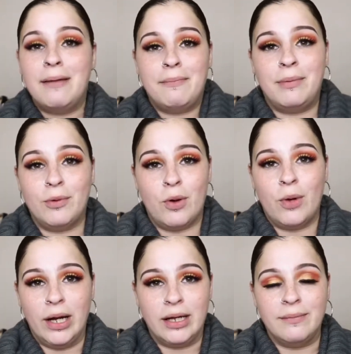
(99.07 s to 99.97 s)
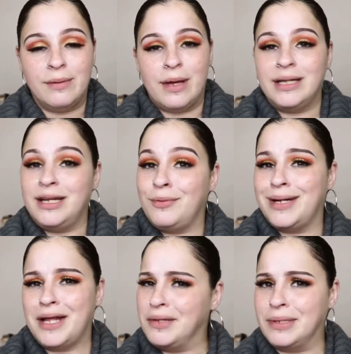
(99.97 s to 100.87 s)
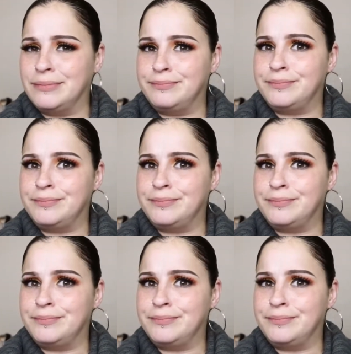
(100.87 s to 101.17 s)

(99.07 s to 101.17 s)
Maybe it won't work. Maybe I'll need it with another one.